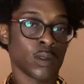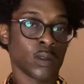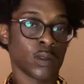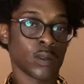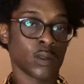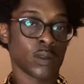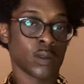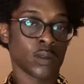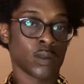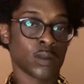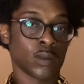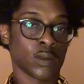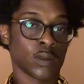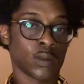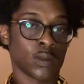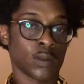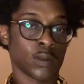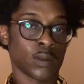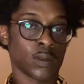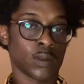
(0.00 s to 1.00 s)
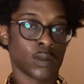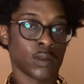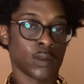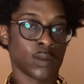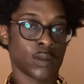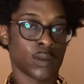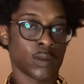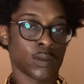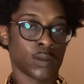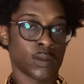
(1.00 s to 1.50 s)

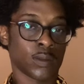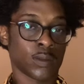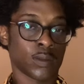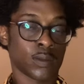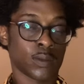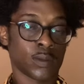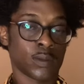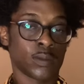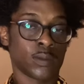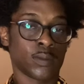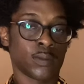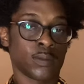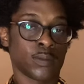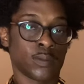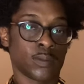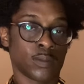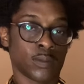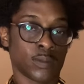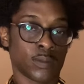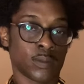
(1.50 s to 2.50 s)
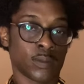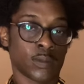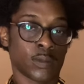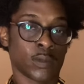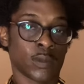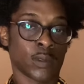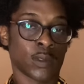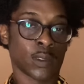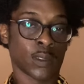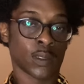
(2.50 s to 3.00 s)

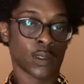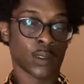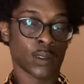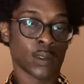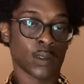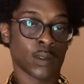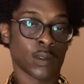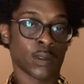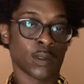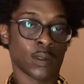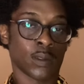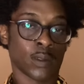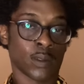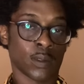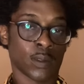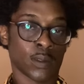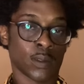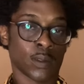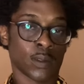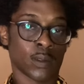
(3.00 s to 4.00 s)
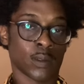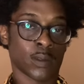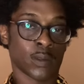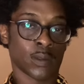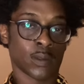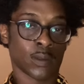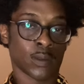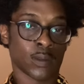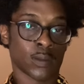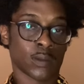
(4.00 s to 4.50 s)

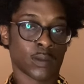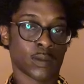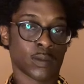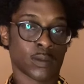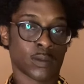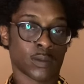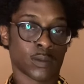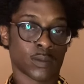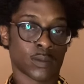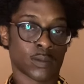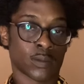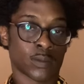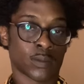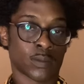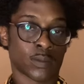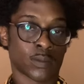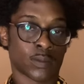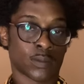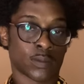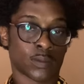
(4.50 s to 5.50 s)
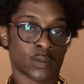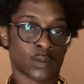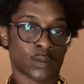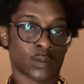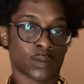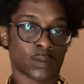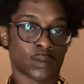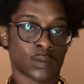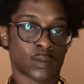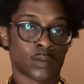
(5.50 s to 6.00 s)

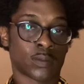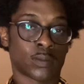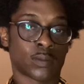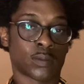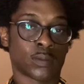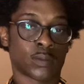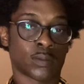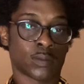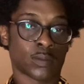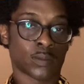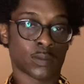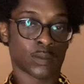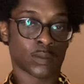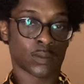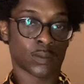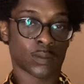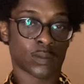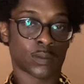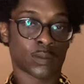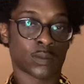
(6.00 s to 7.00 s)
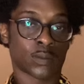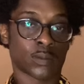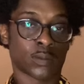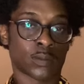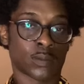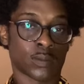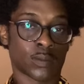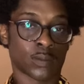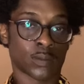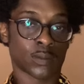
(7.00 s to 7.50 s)

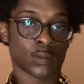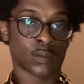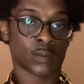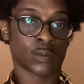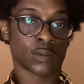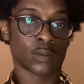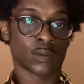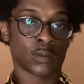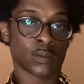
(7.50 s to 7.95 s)
(silent)